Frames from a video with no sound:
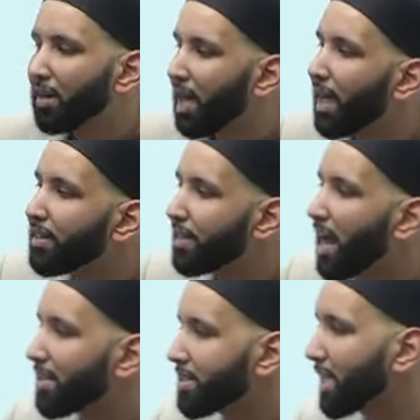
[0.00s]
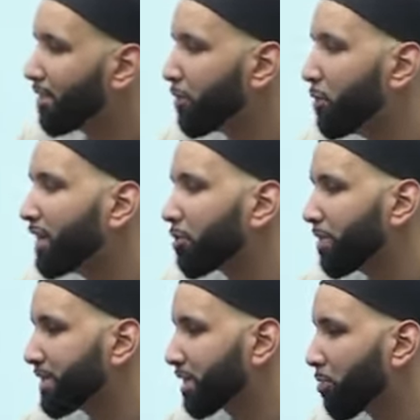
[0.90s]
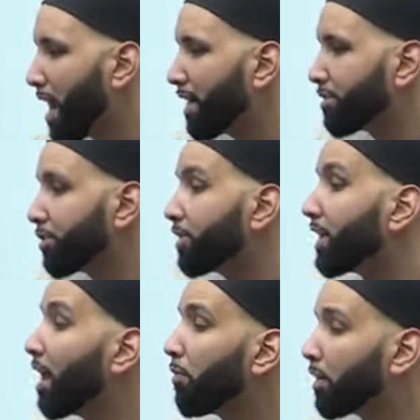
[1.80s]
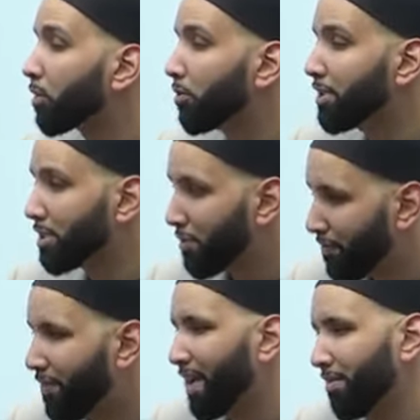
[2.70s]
Allah did not say if you increase in gratitude, Allah will increase you in